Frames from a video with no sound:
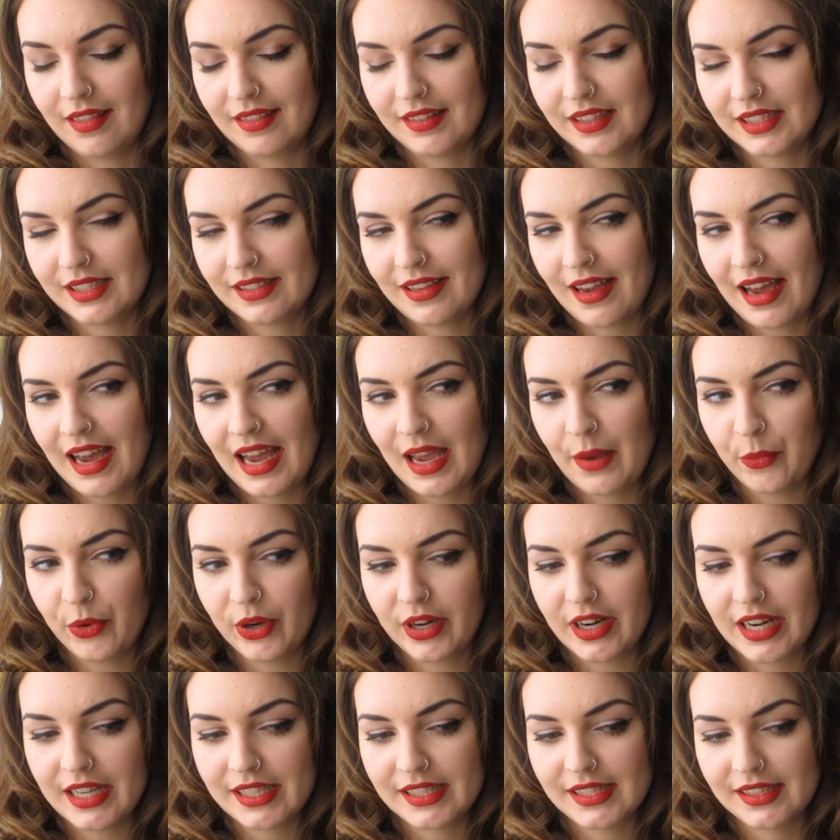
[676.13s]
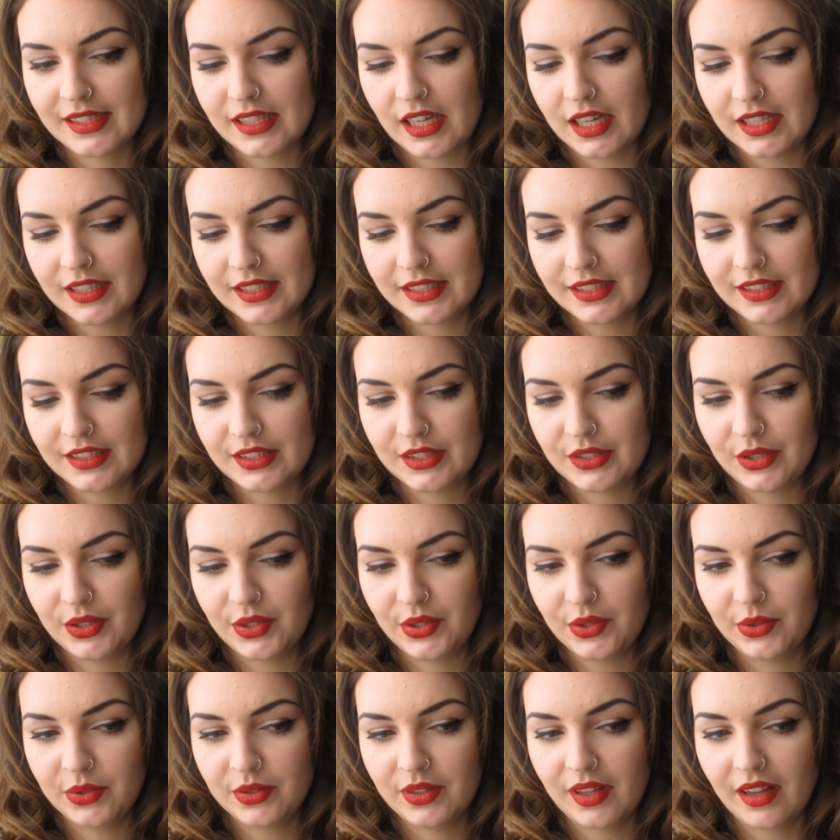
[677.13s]
The time where I started
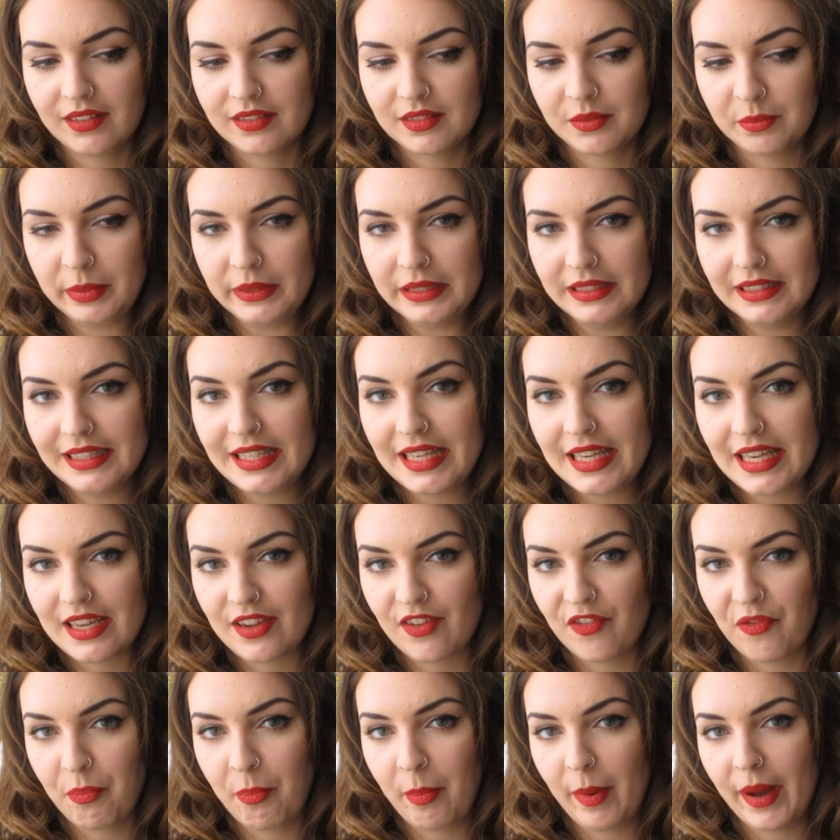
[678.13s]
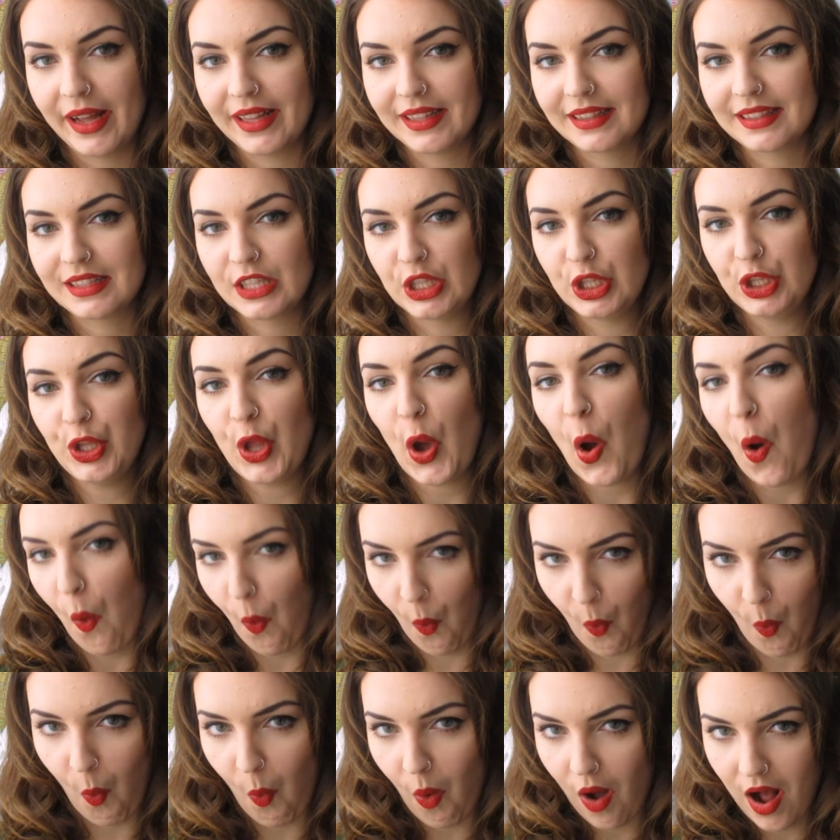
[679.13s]
to not believe but
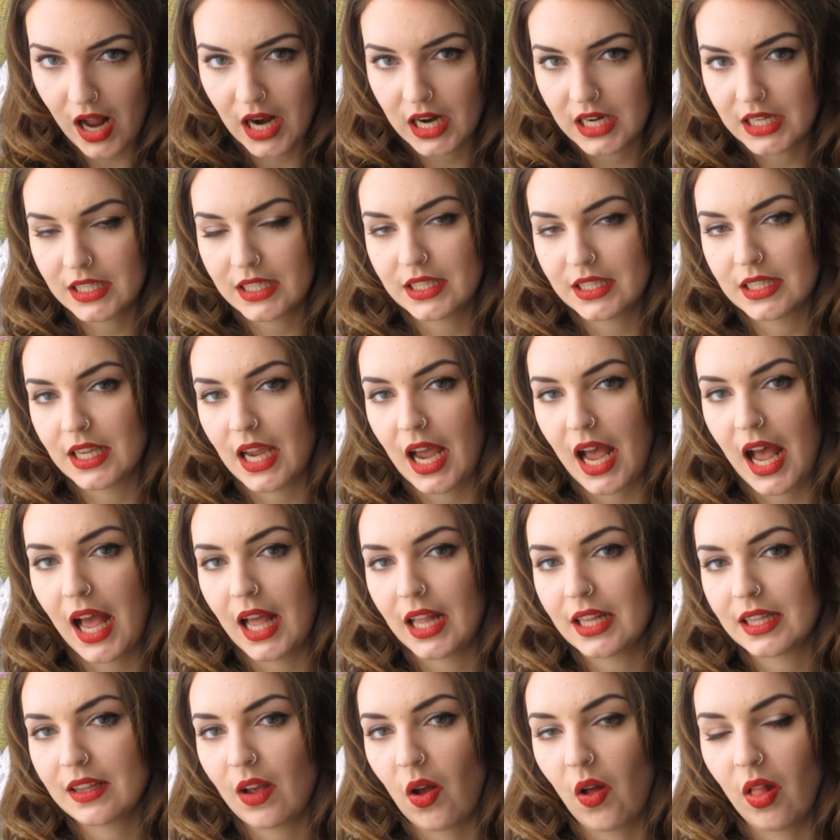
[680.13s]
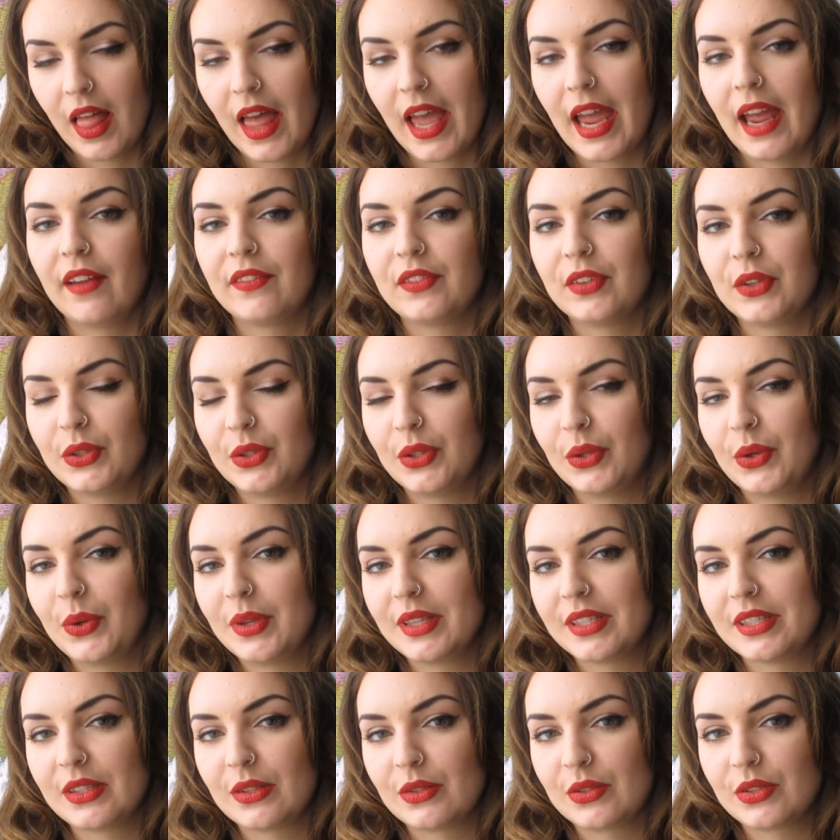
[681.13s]
know that all I have to do
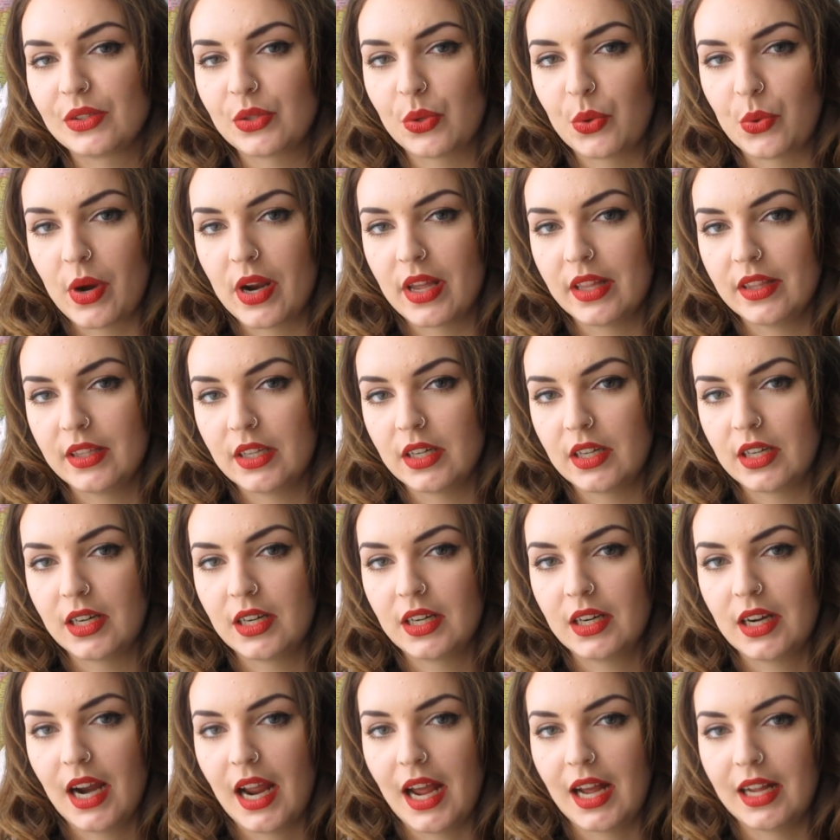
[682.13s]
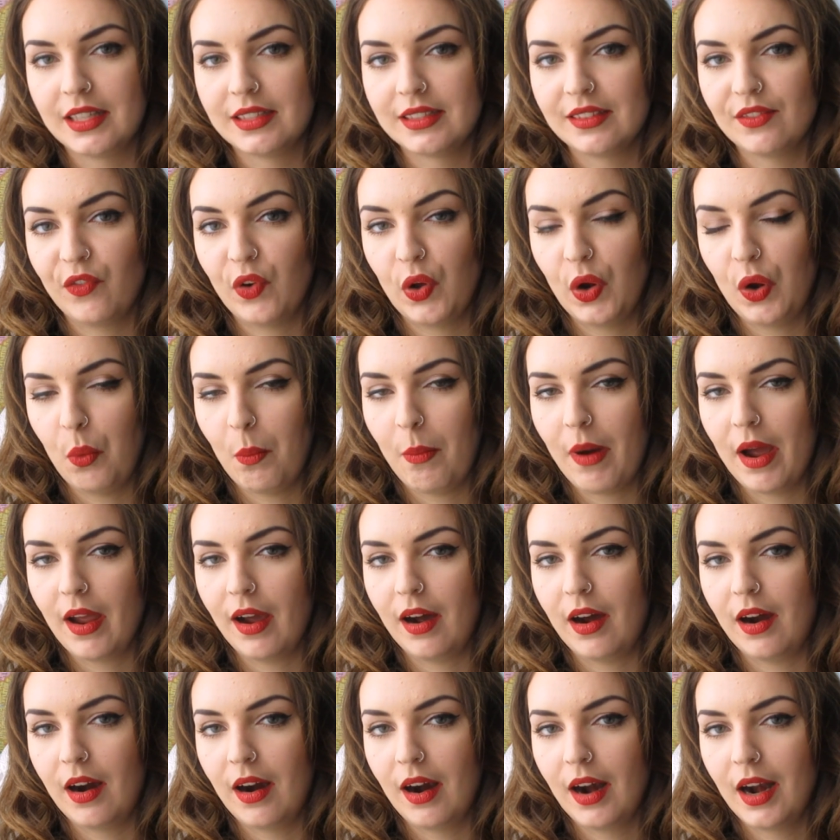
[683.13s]
is to surrender and follow my
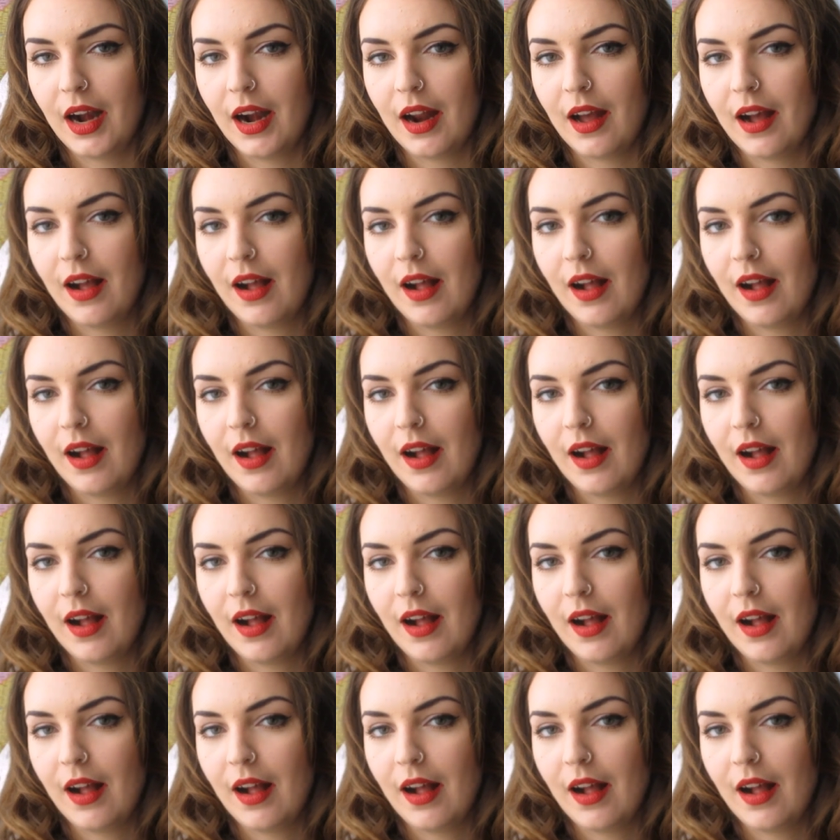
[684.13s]
heart.